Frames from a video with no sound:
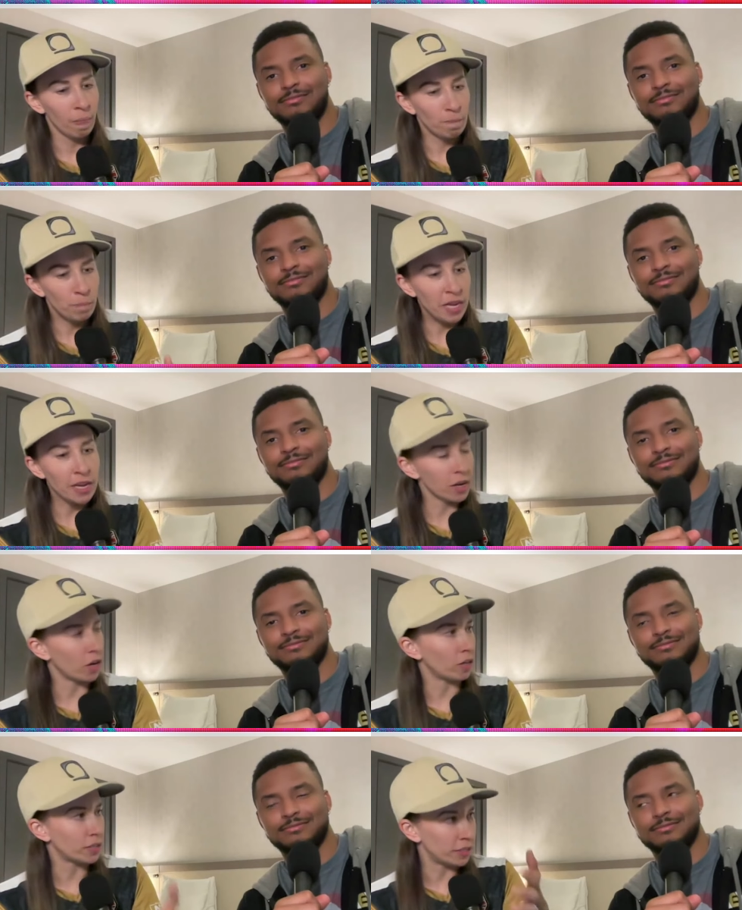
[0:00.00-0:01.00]
Speaker 1: be
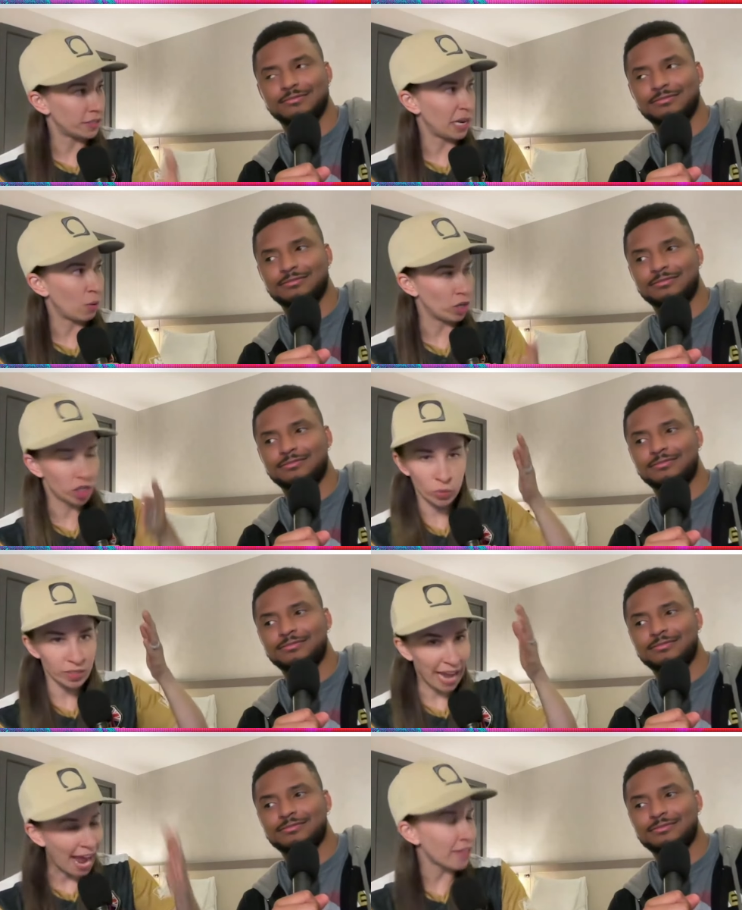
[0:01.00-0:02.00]
here since day one. She
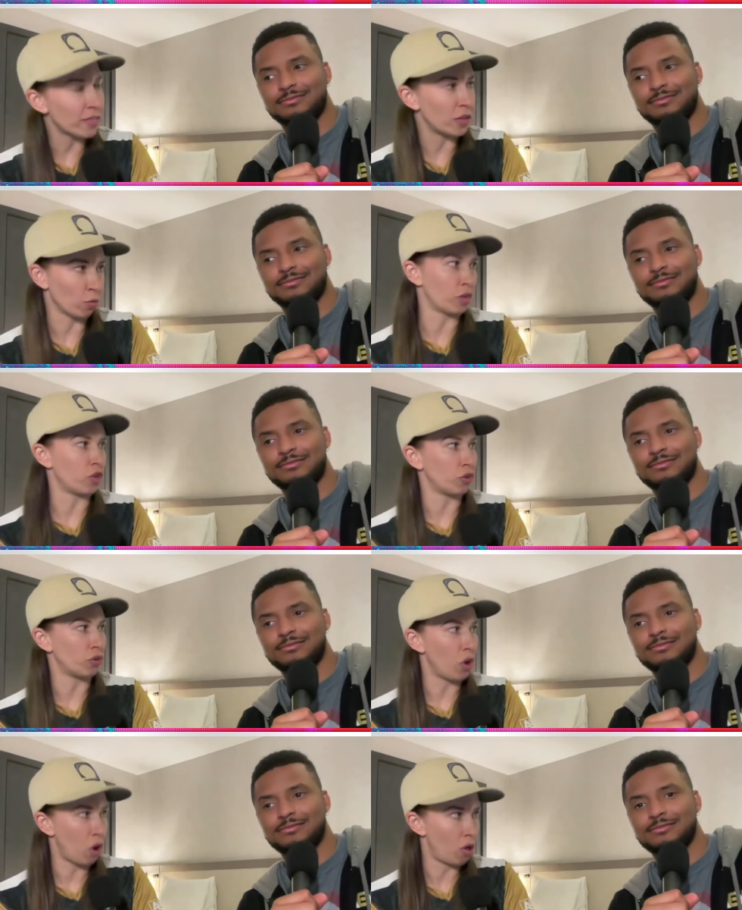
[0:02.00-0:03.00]
was at the
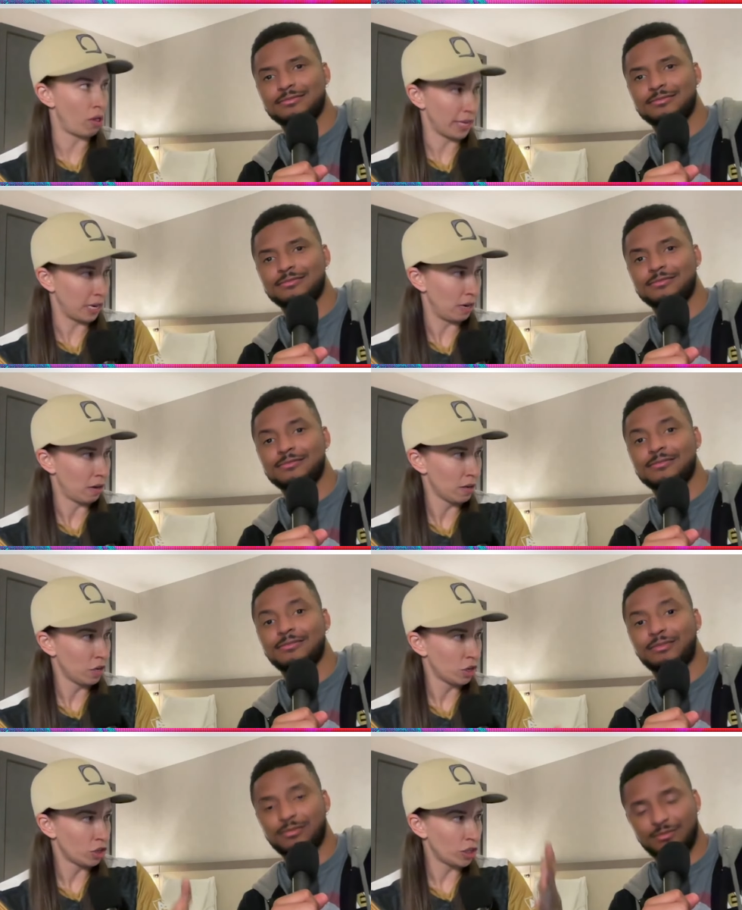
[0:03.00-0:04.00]
original All In.
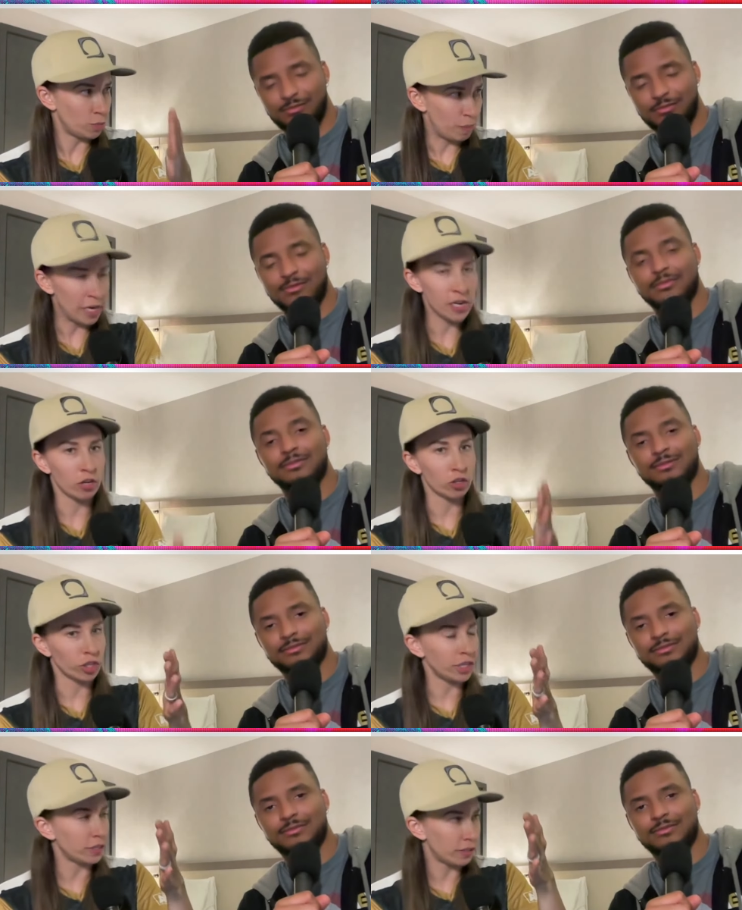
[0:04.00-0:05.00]
She's been here.
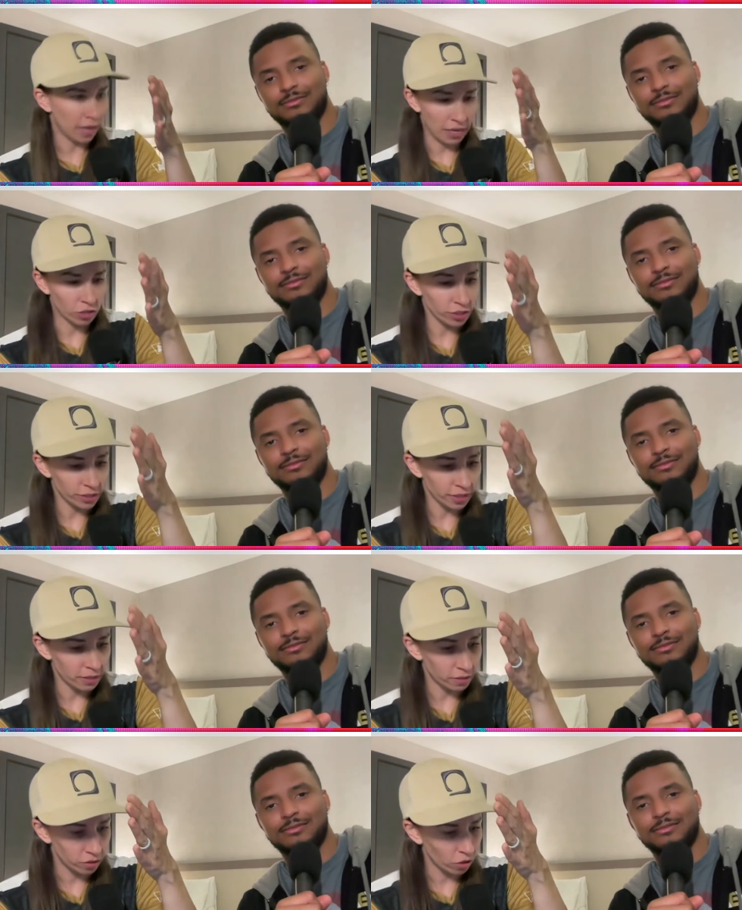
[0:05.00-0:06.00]
She is, as she
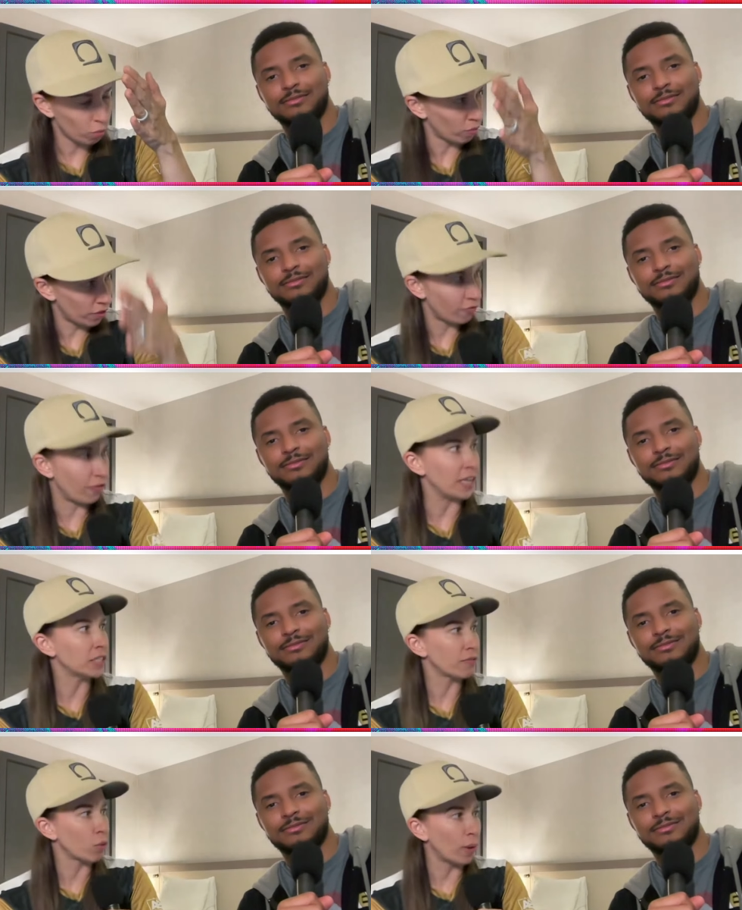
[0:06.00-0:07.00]
says, you know, the
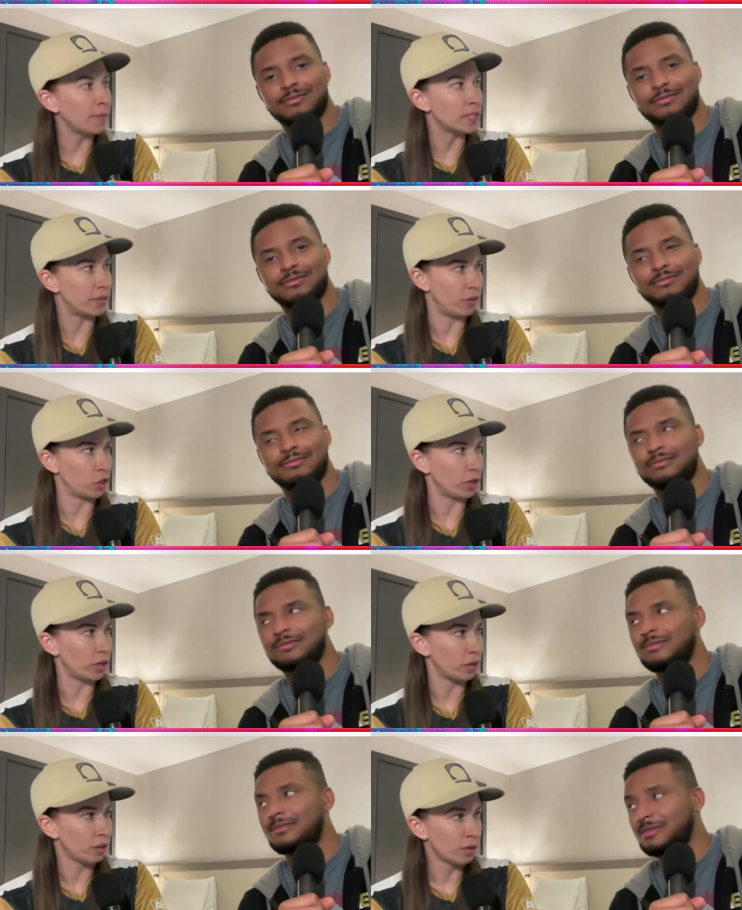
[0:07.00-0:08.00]
face of the women's division.
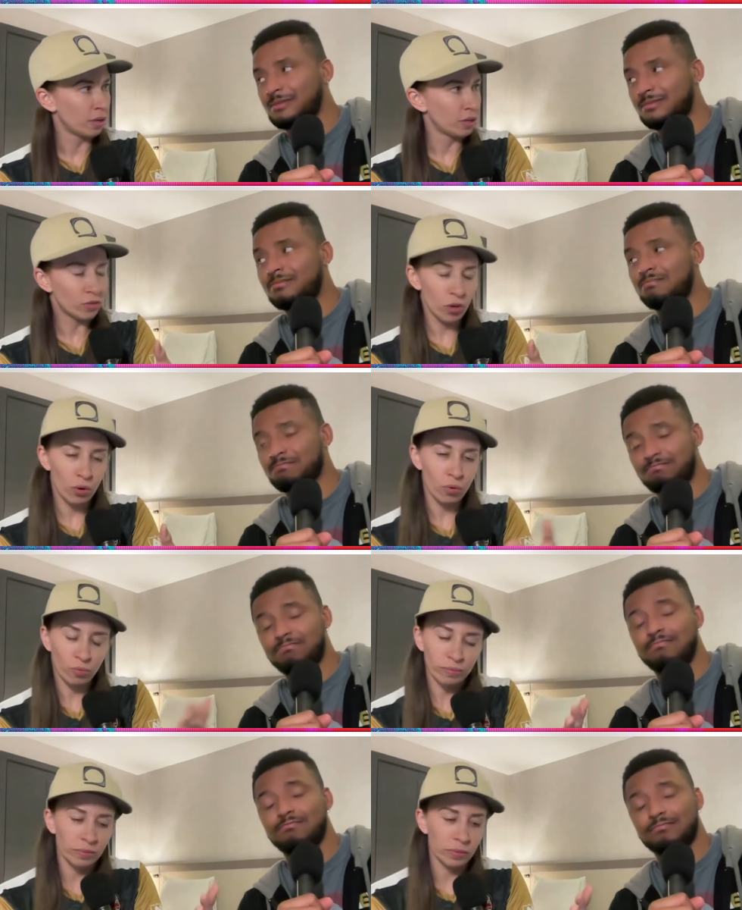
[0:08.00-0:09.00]
So,
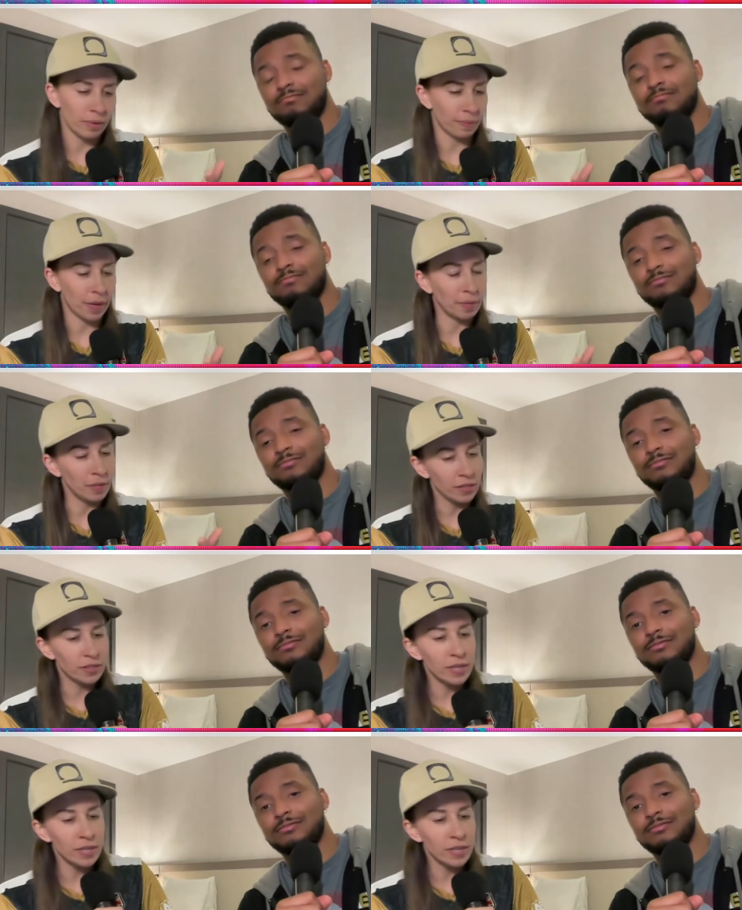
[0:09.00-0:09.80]
I mean, this is